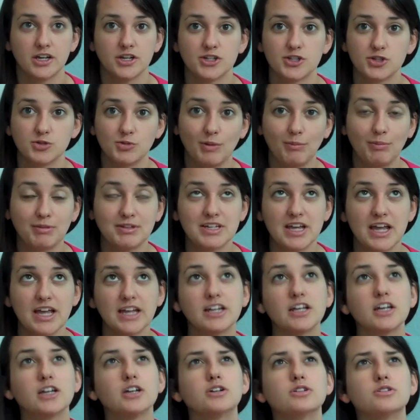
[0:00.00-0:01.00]
sweet
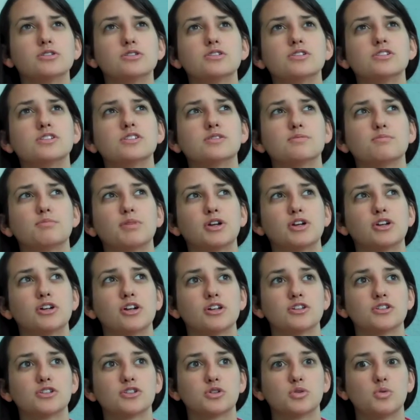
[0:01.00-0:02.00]
potatoes,
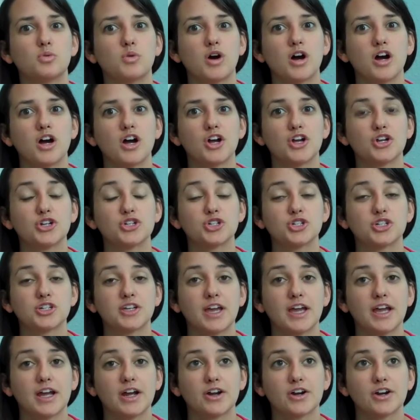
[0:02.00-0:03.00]
butternut squash,
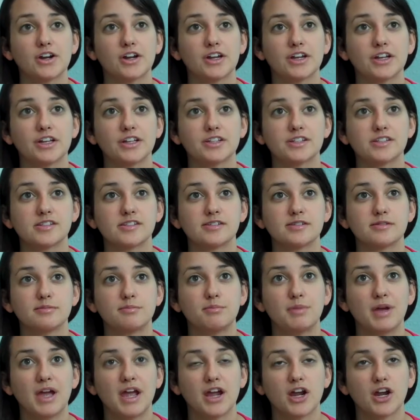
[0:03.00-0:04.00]
carrots,
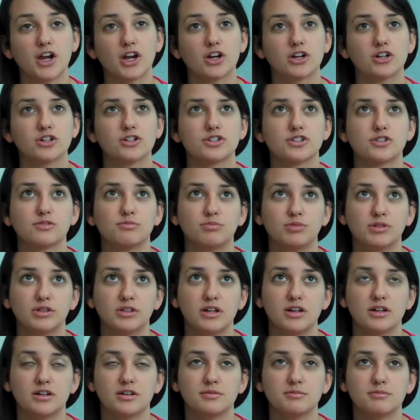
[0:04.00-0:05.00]
pears,
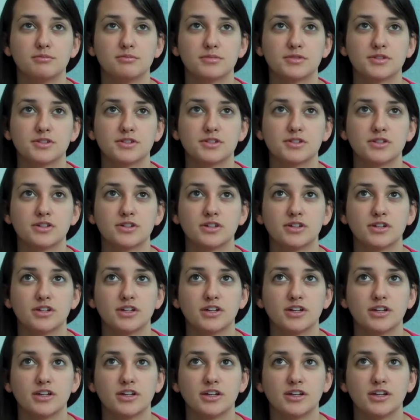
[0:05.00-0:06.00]
plums,
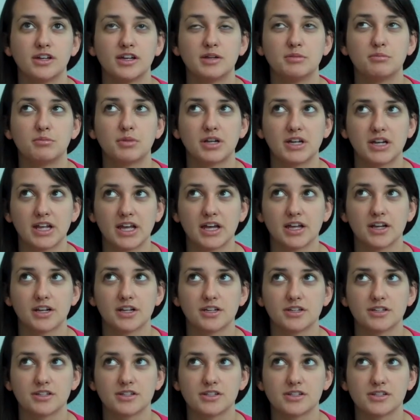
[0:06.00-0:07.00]
and
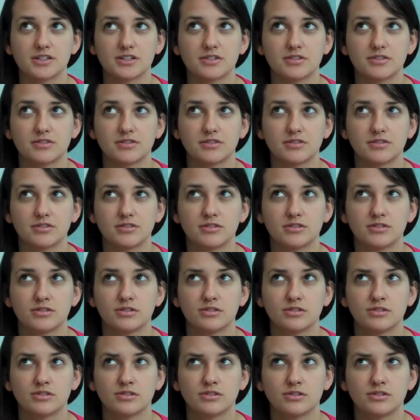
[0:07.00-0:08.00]
bananas.
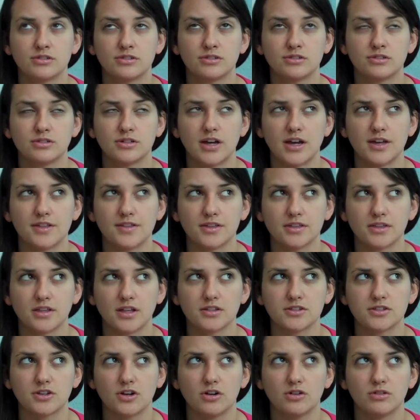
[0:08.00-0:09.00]
I think
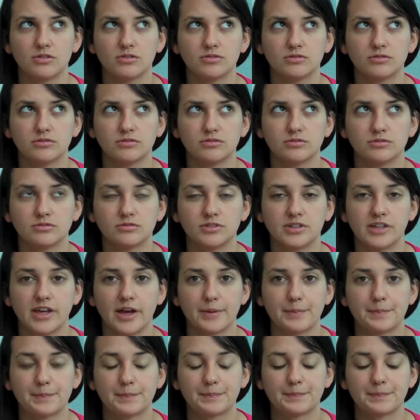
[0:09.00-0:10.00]
that's all. Yeah.